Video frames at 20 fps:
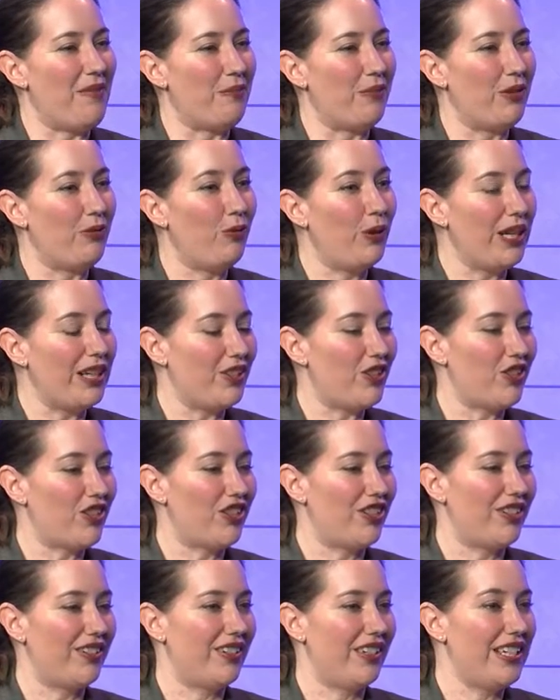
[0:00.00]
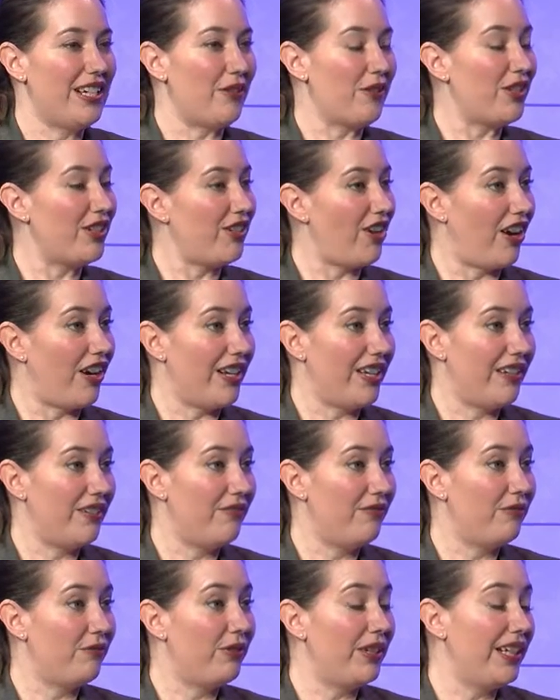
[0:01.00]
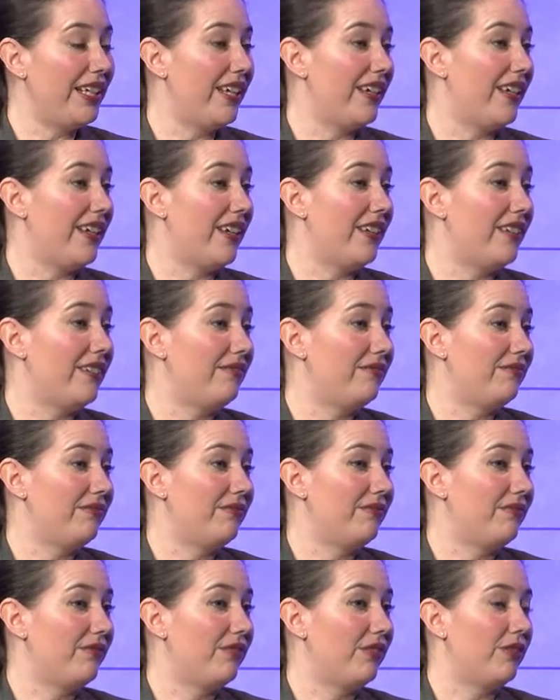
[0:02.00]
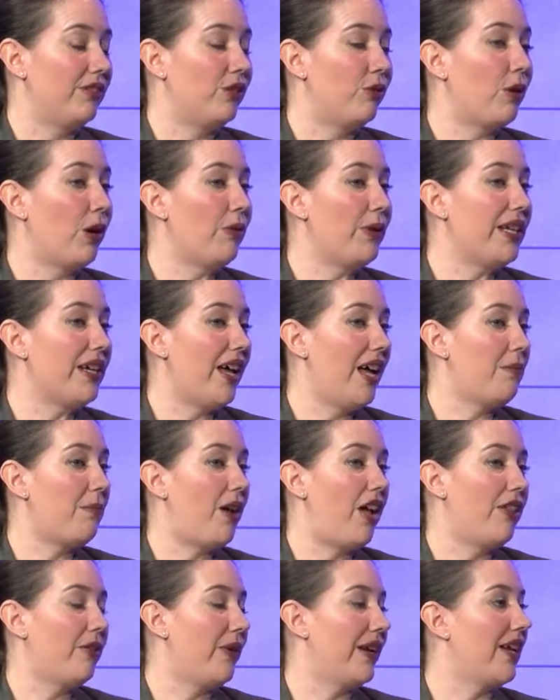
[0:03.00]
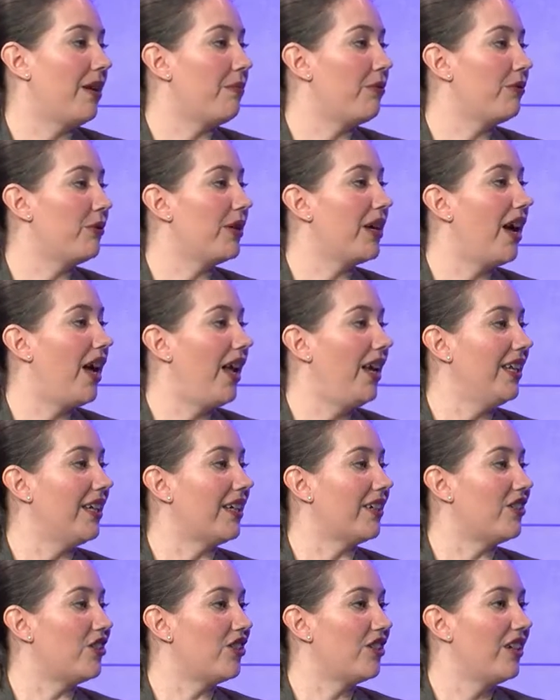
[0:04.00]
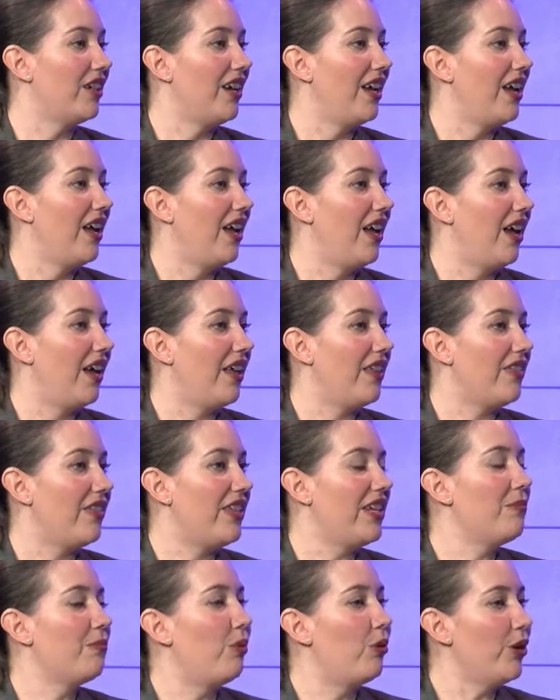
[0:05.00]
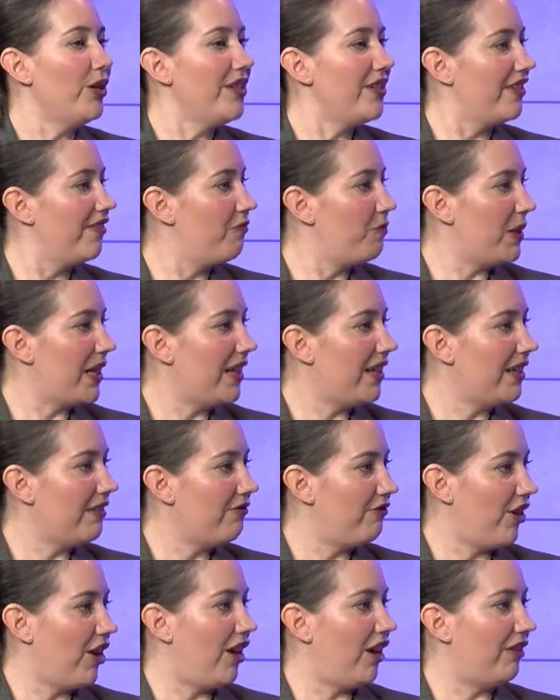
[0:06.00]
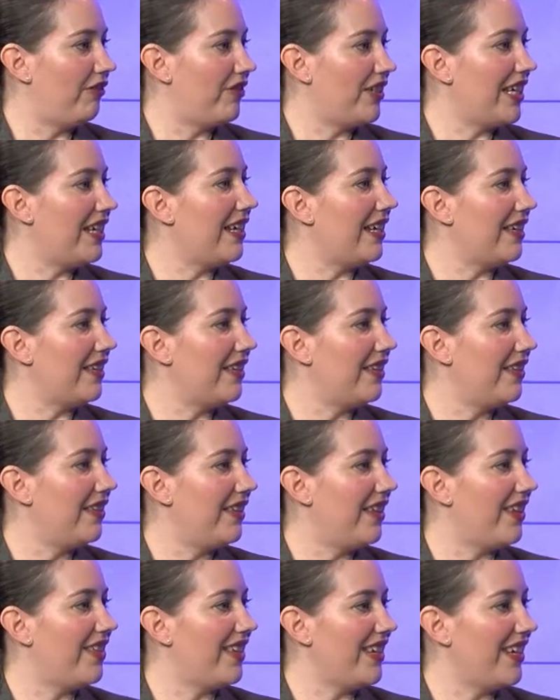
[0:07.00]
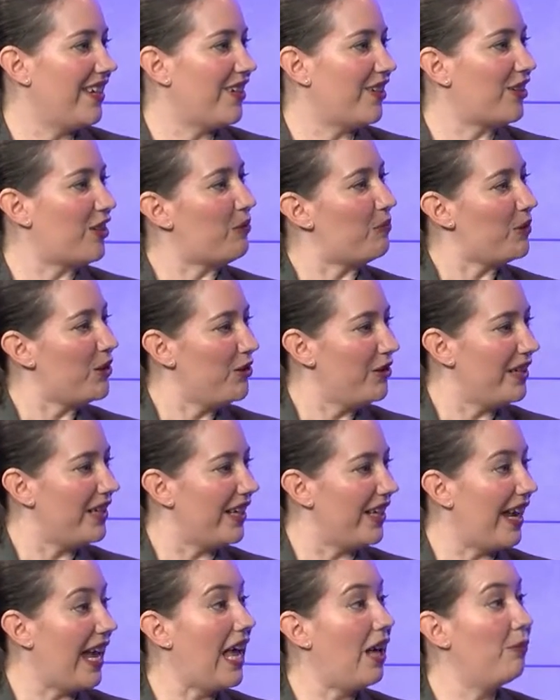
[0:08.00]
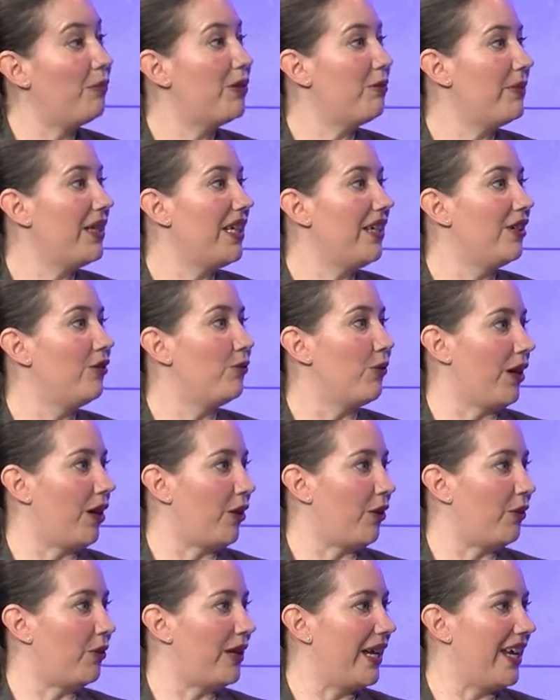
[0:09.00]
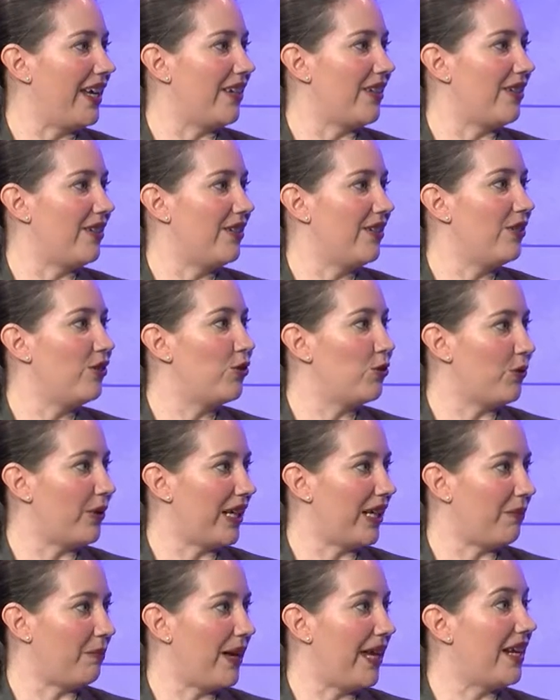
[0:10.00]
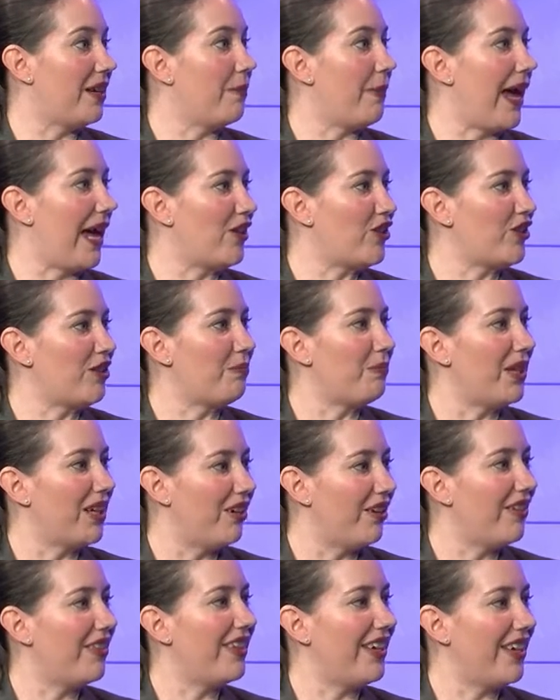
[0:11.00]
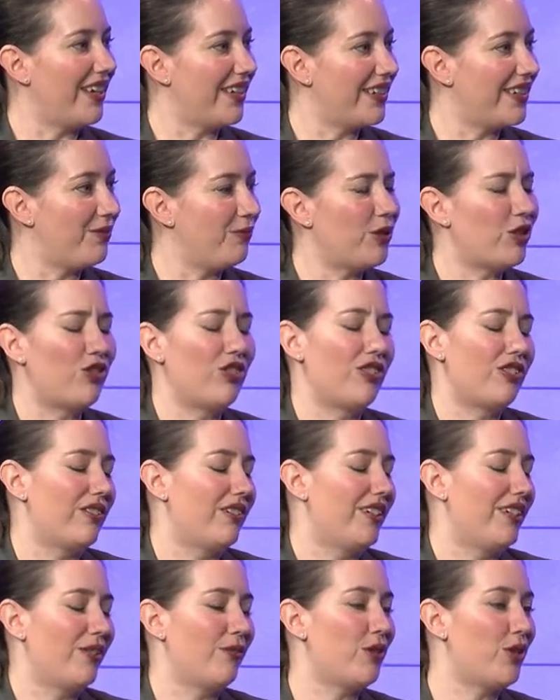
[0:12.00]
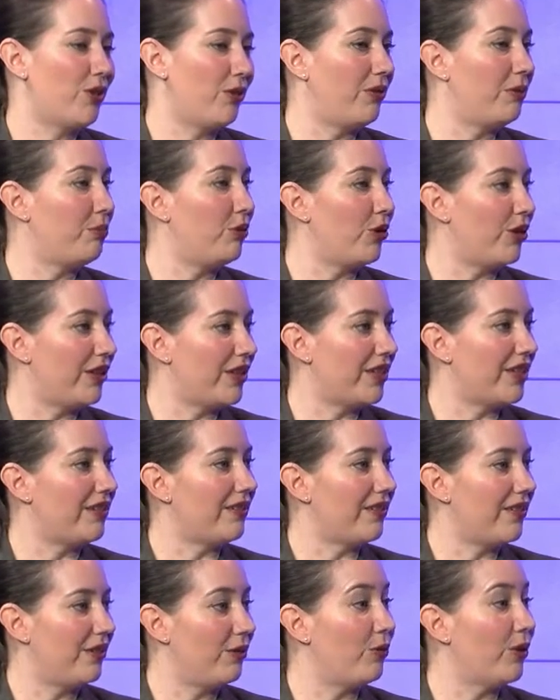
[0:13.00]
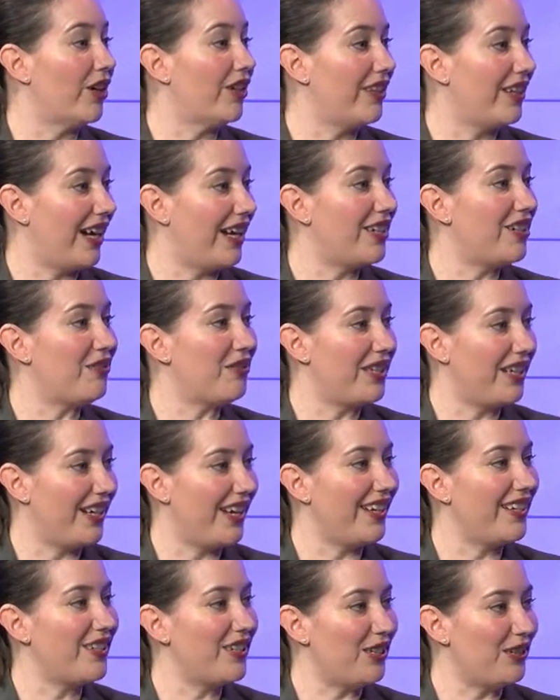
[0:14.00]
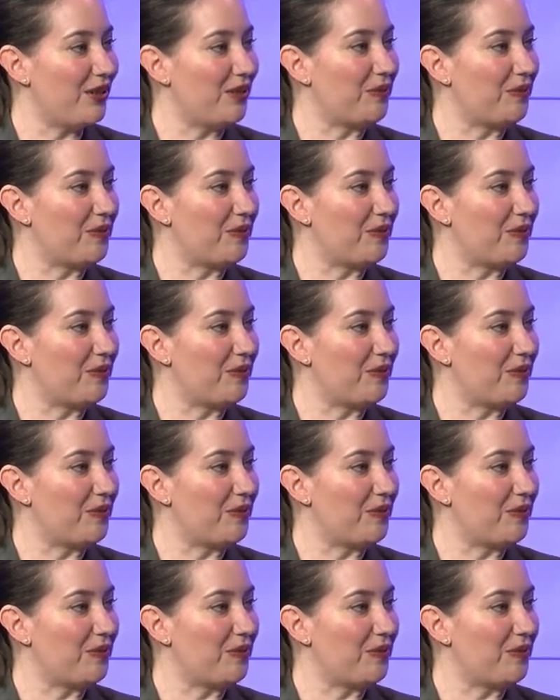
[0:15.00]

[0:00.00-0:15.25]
which started really growing up all the way up through college. The importance of being involved in the theater community helped me grow and dream and imagine bigger things, which, is so important in the work that I do today, too.